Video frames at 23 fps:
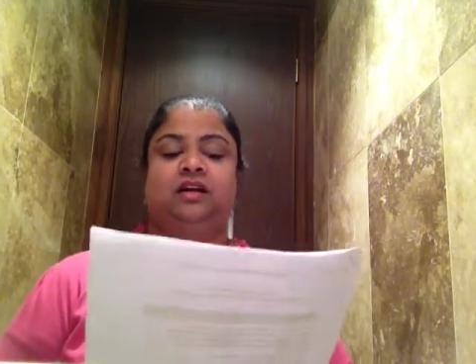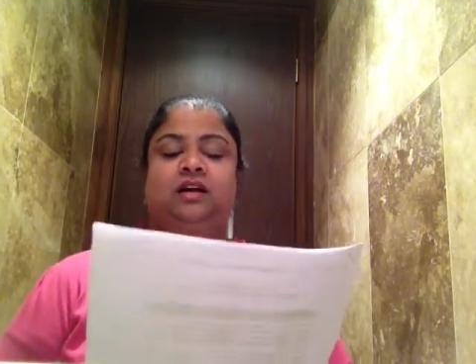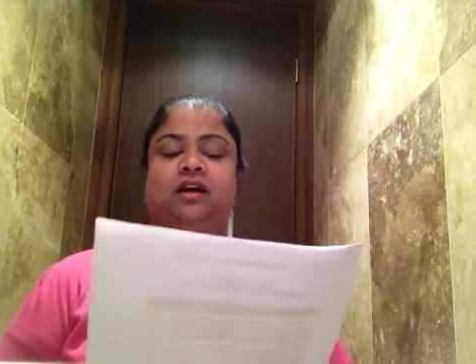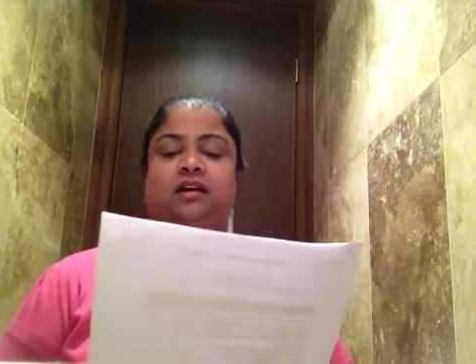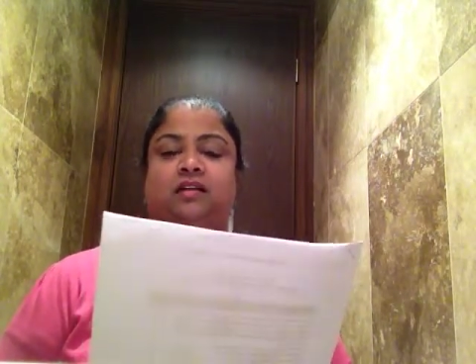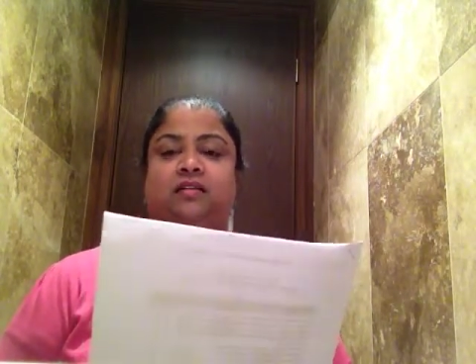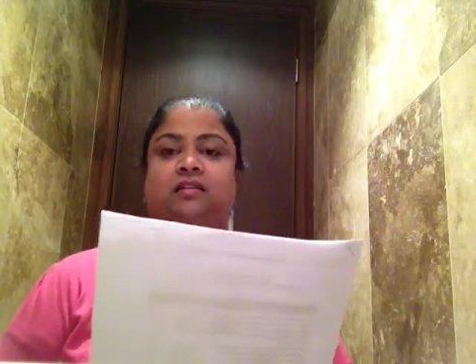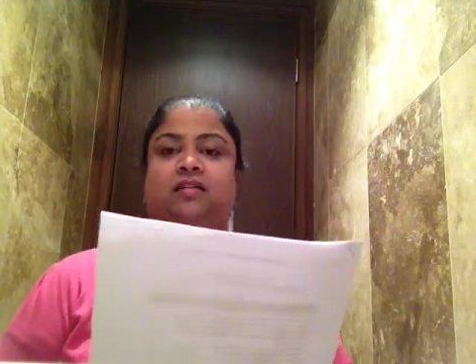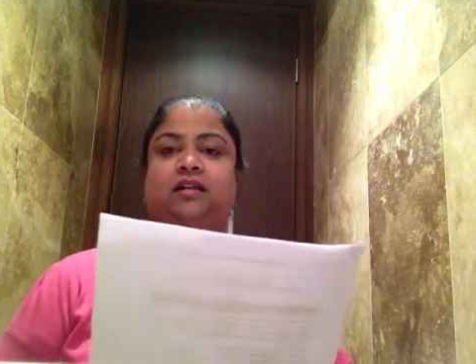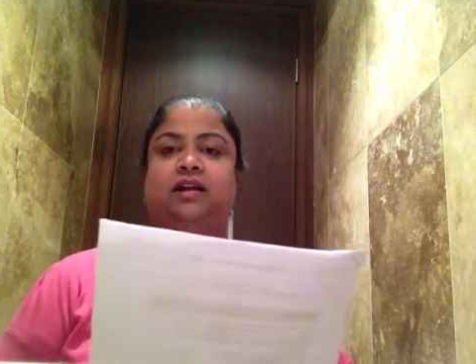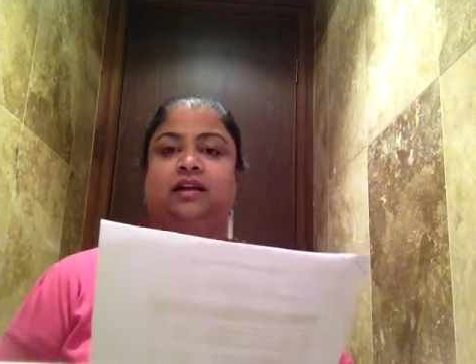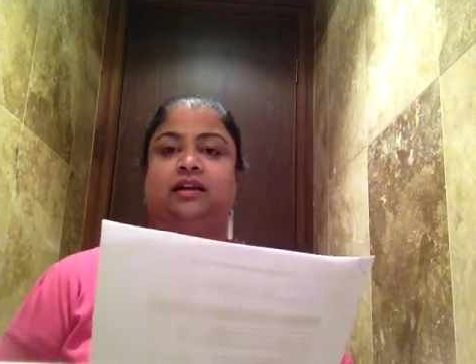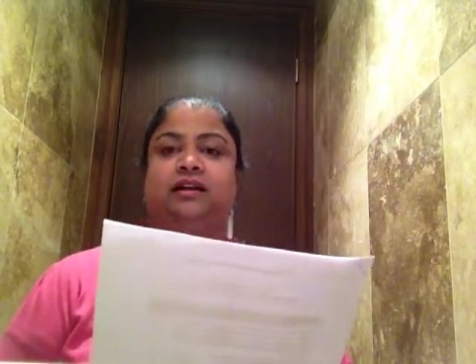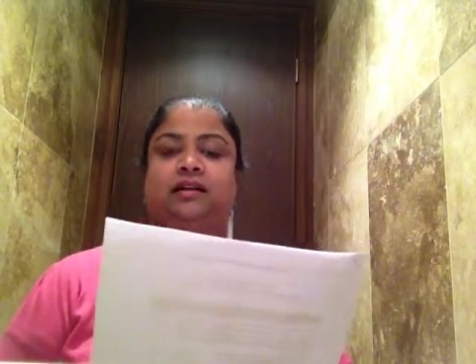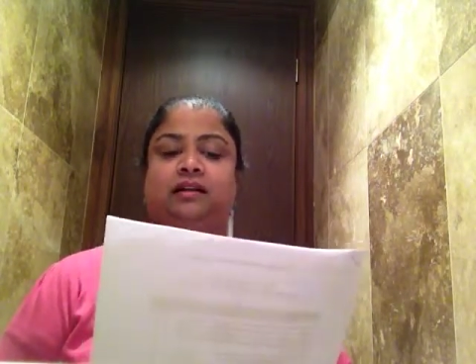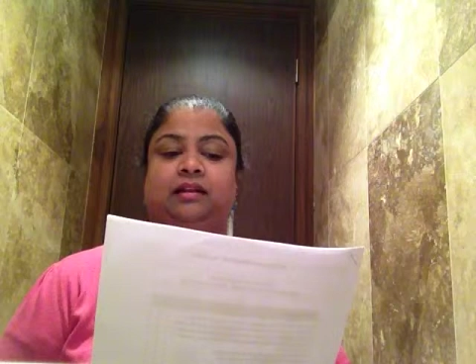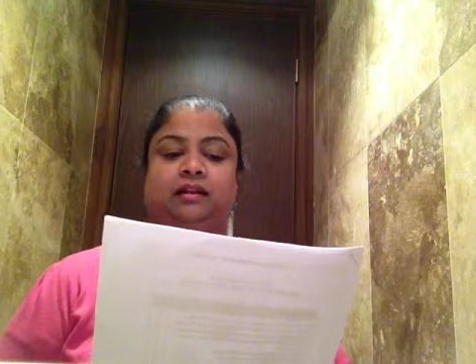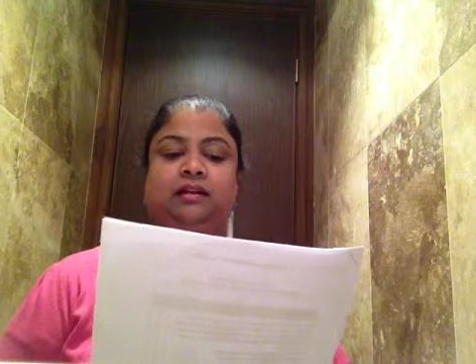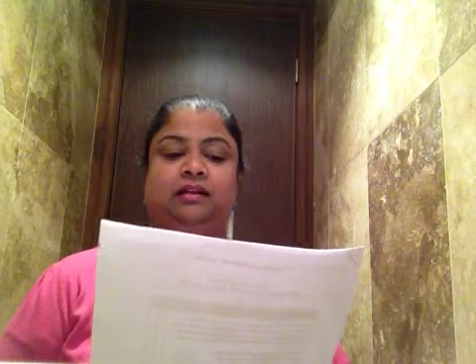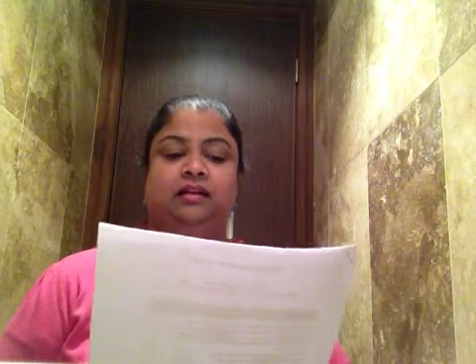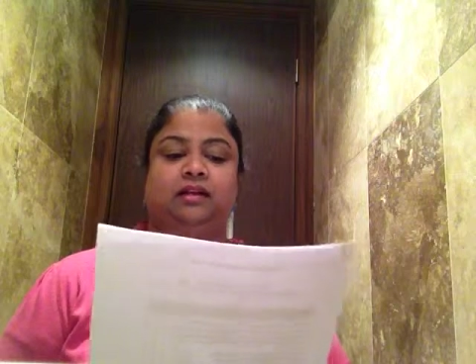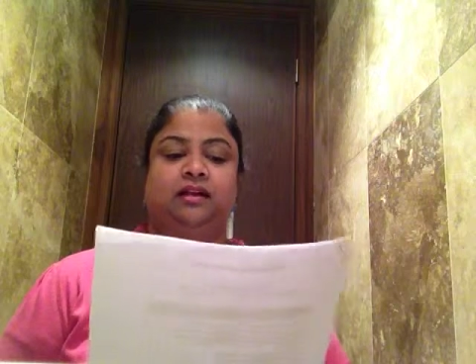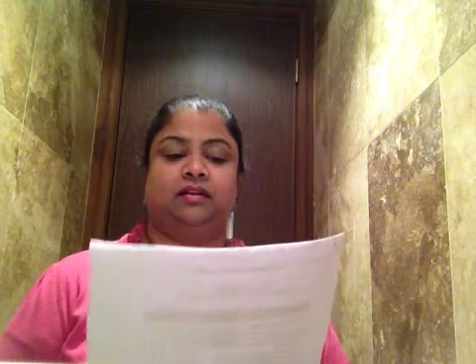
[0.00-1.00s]
as
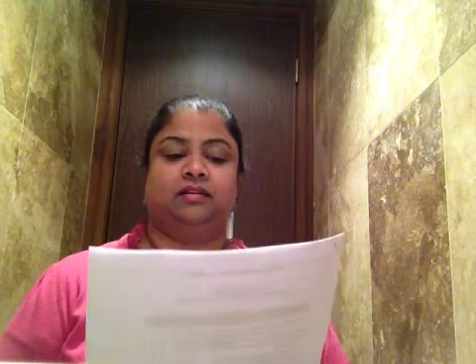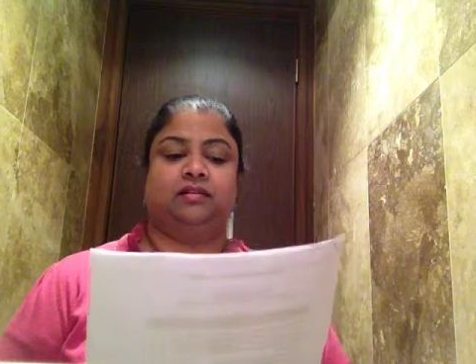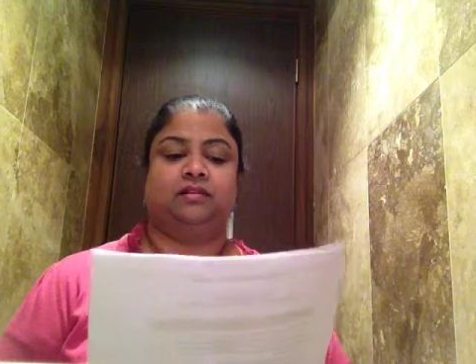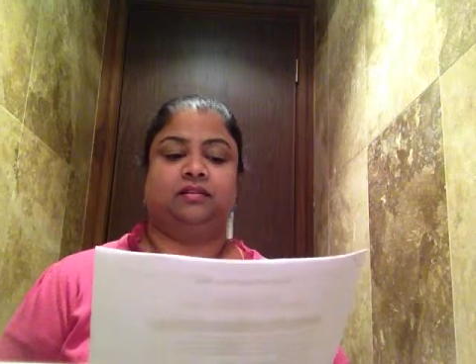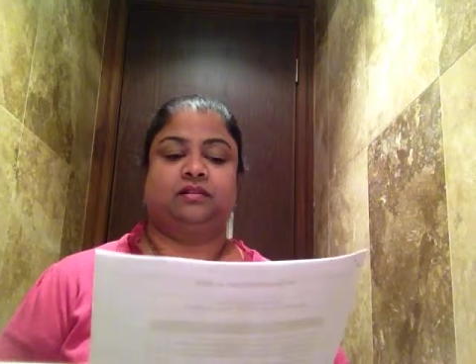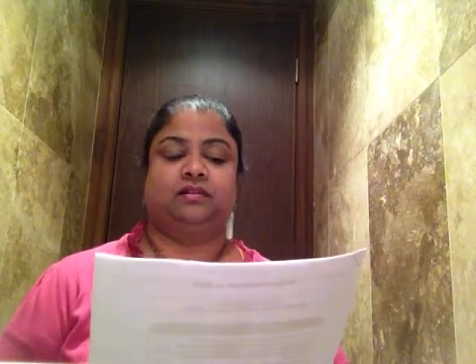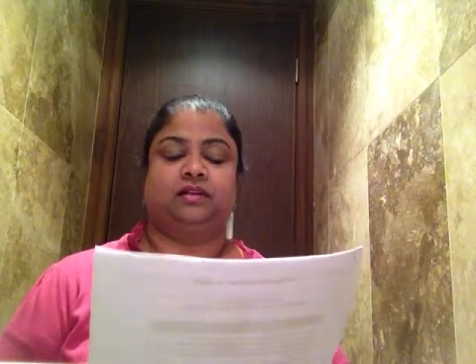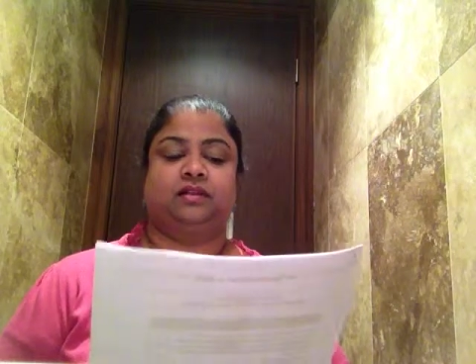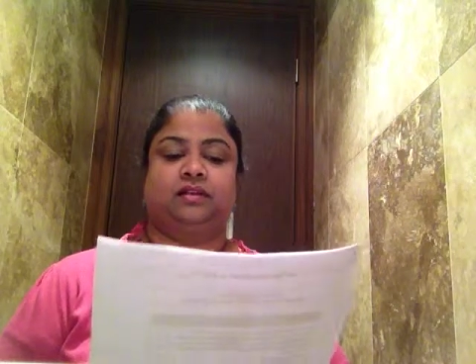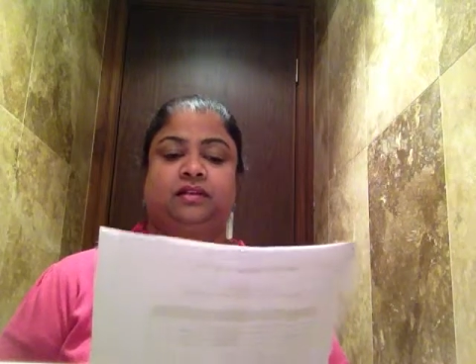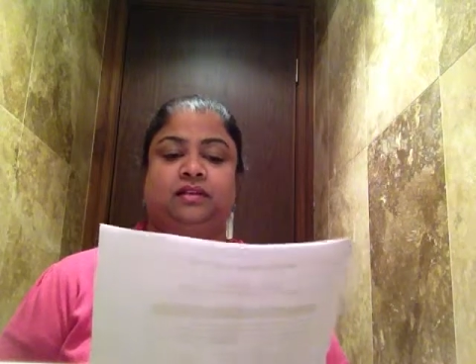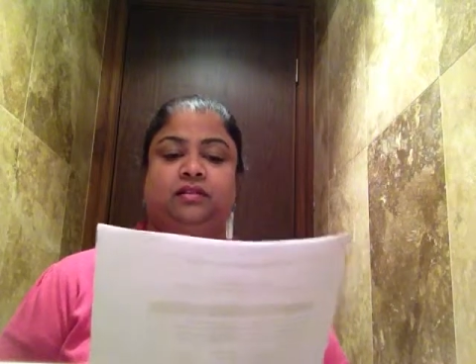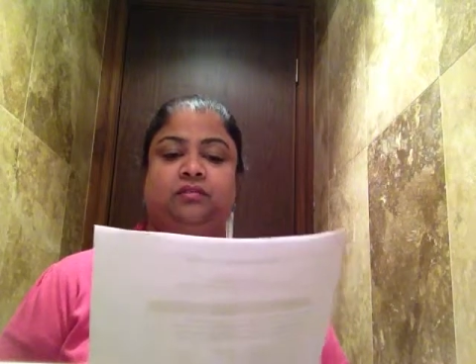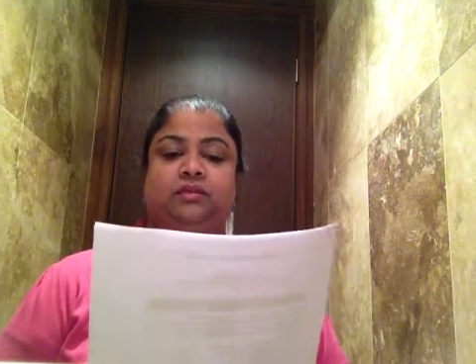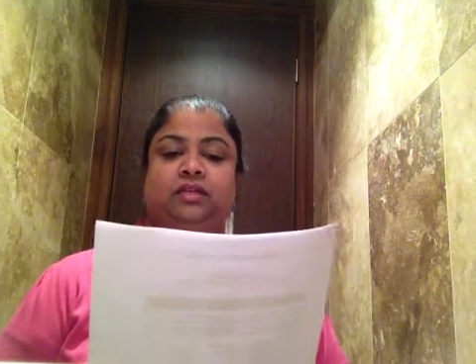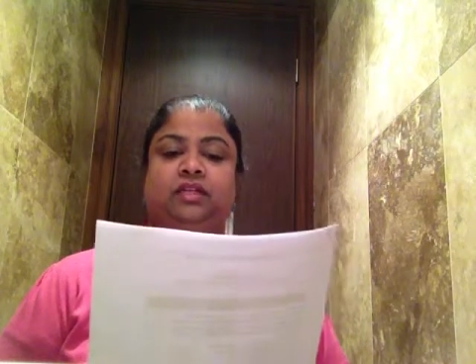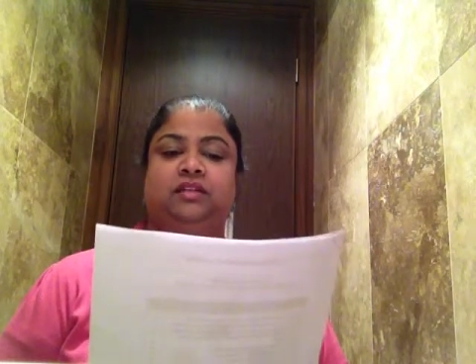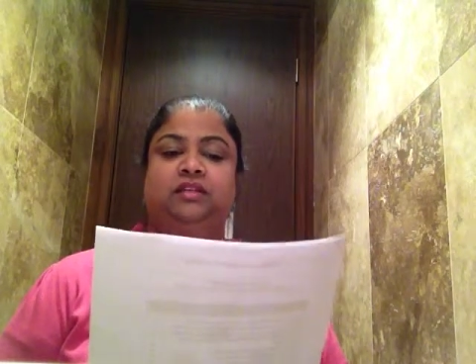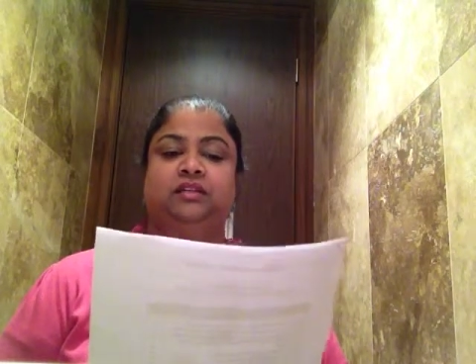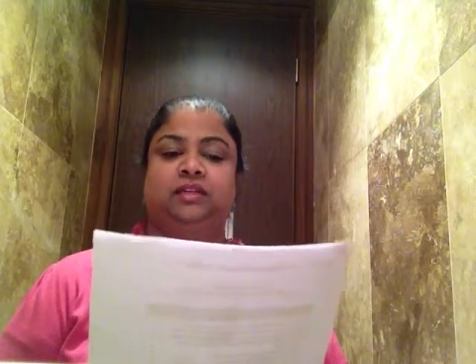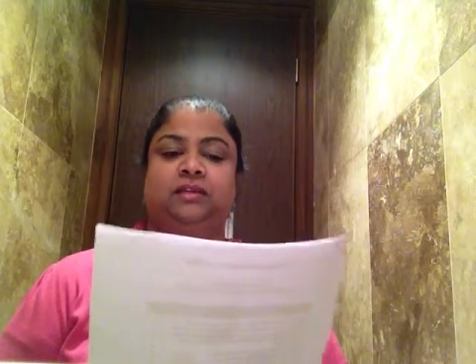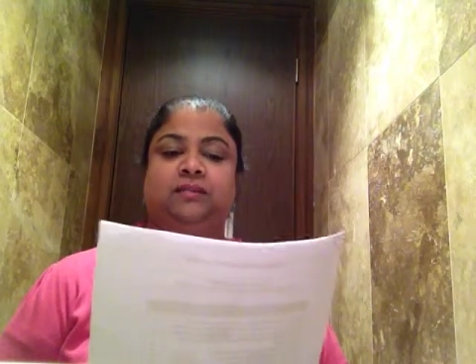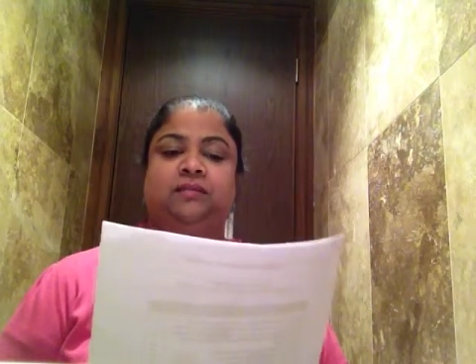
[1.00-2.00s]
likely as uh,
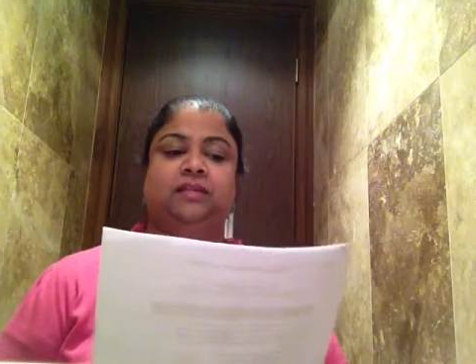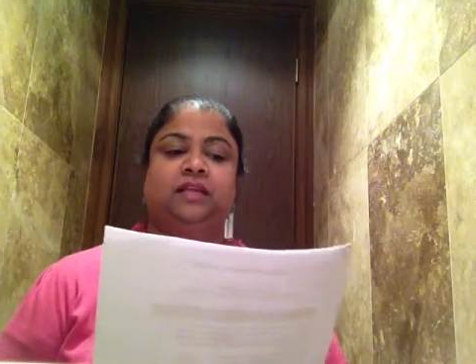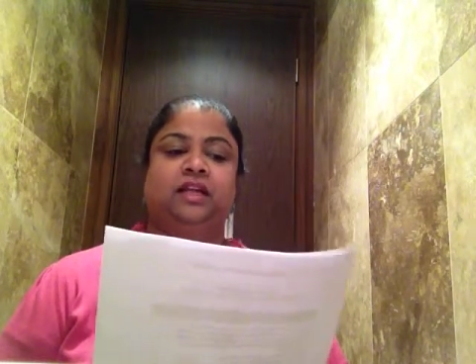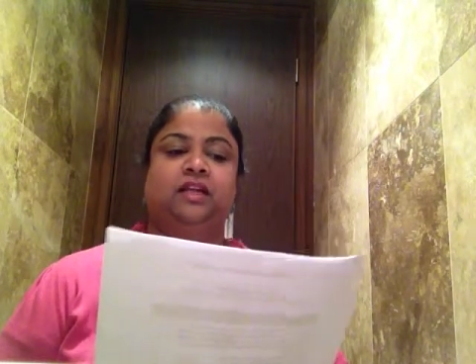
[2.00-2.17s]
DVT.